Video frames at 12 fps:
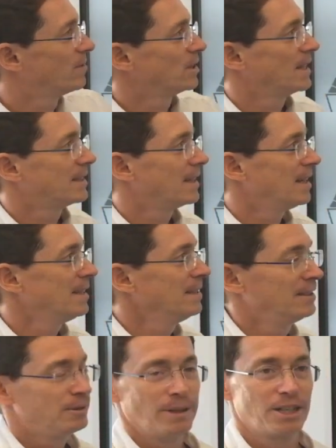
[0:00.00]
the data,
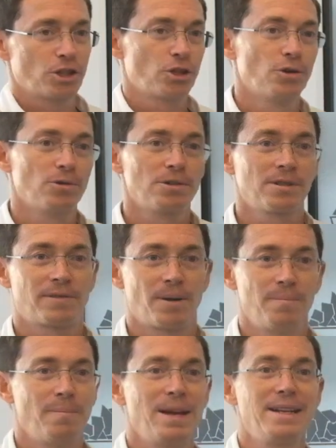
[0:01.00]
we'll choose
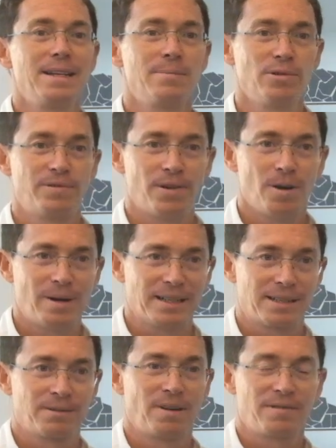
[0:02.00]
from many input
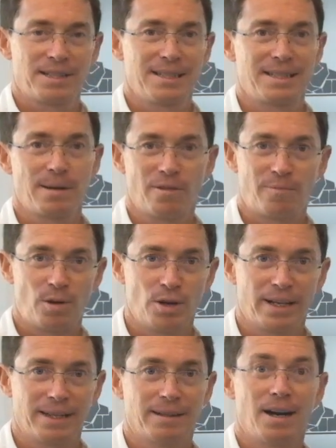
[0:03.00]
formats with a system of
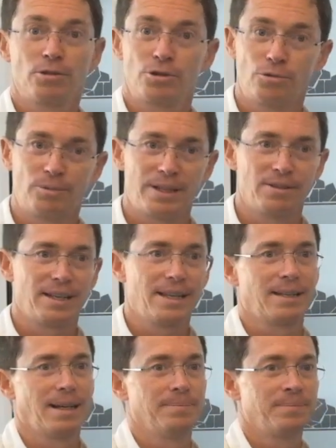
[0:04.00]
plugin how to read your
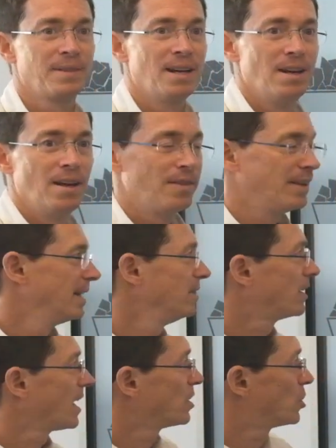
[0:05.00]
data. Then you
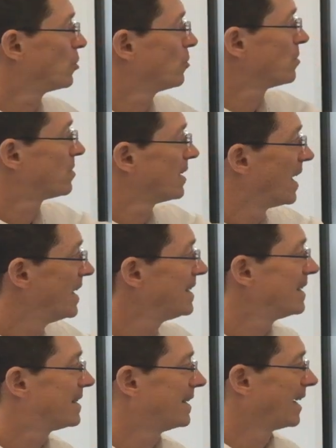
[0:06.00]
can choose
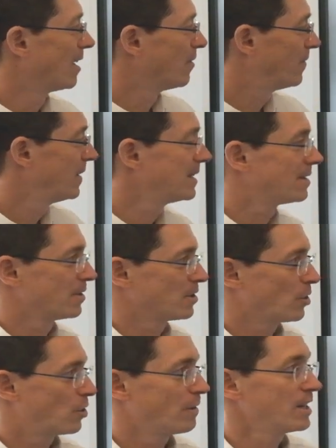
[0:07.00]
editing or filters or
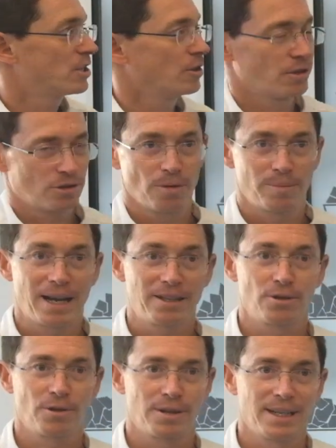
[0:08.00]
corrections to apply
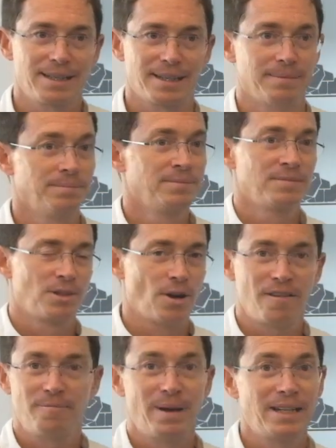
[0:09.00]
to your data. You
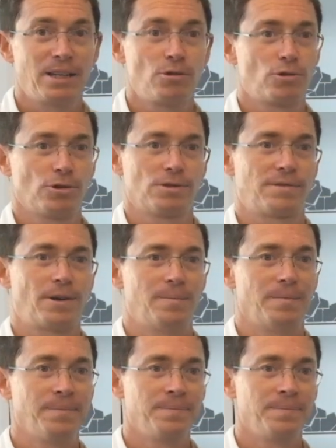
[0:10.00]
have many to choose from.